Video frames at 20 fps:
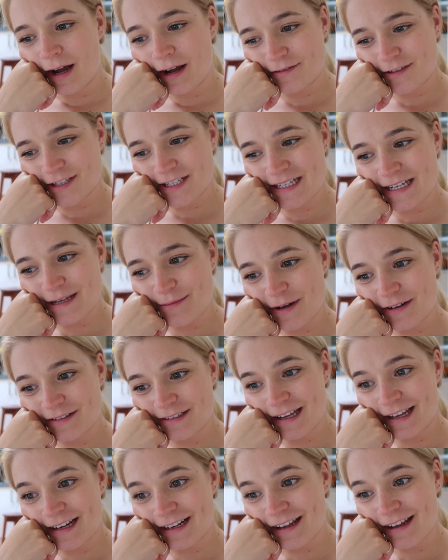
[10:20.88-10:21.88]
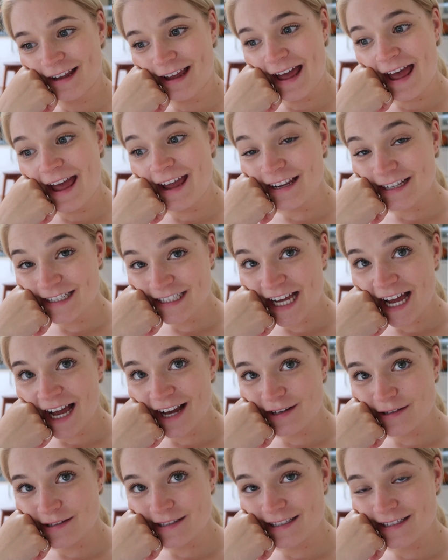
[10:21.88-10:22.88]
I've just emailed Elliot eight
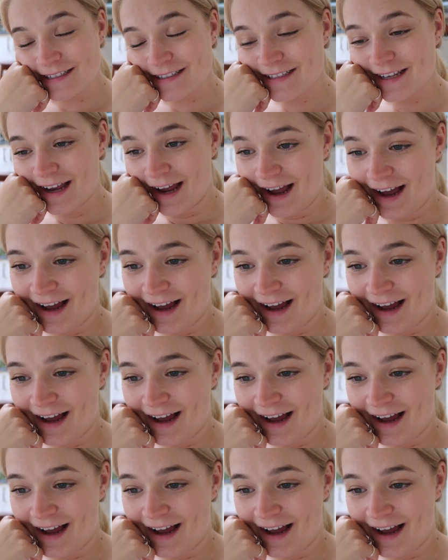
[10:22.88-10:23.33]
houses.